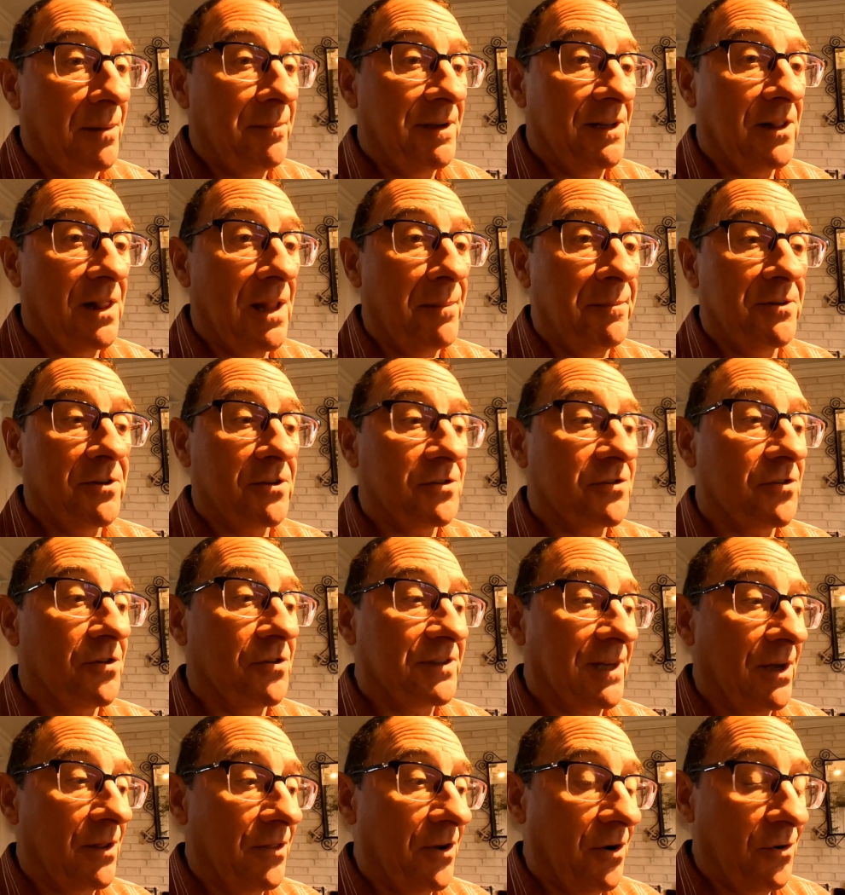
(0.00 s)
Let me let me just
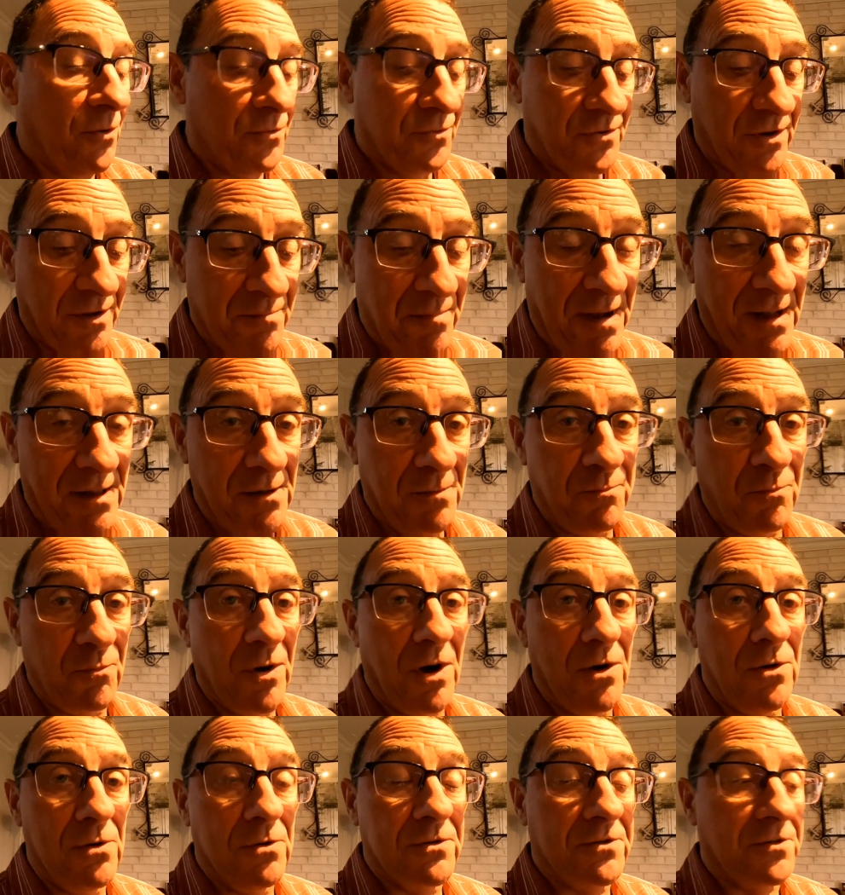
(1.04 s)
sort out the one hundred mil
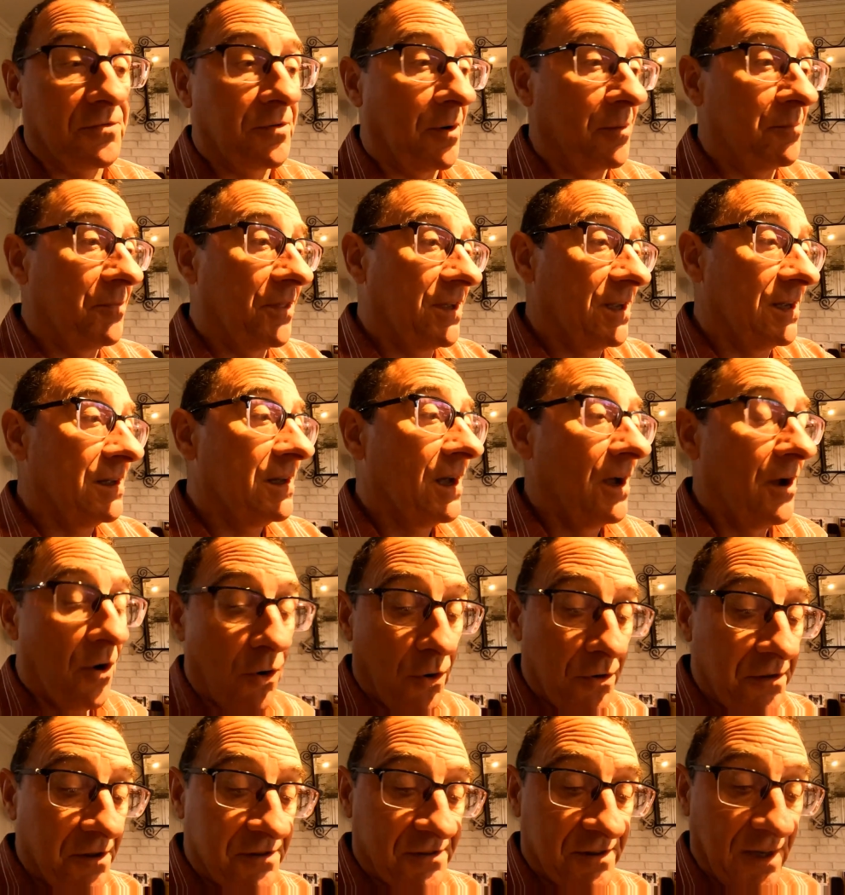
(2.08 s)
rolls from the
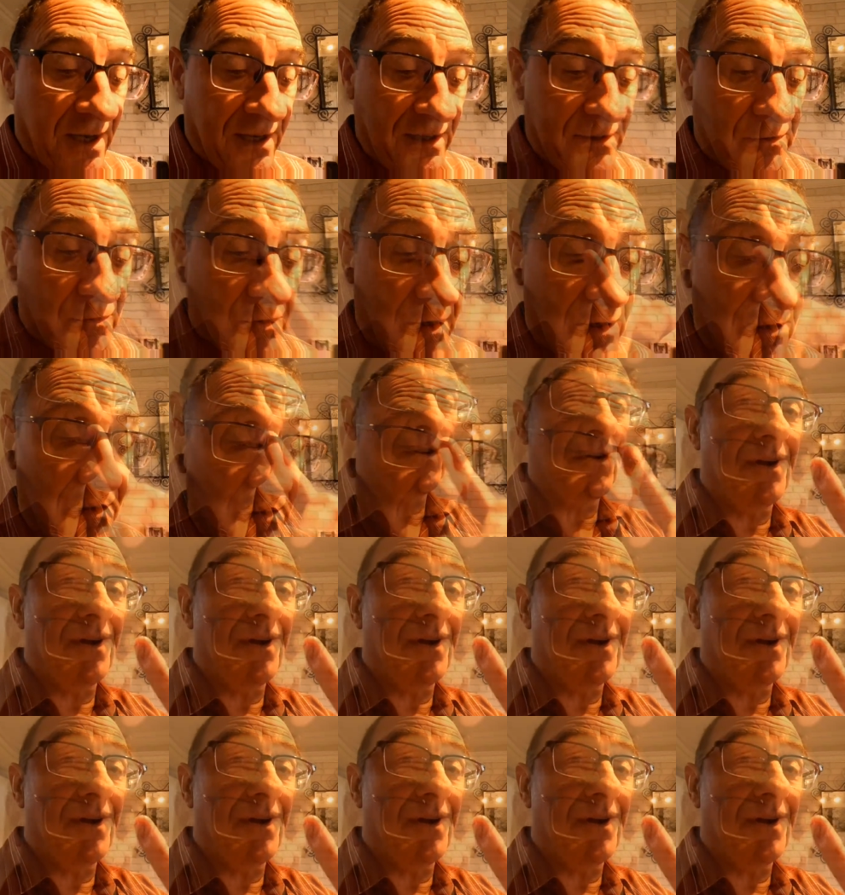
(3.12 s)
other size rolls.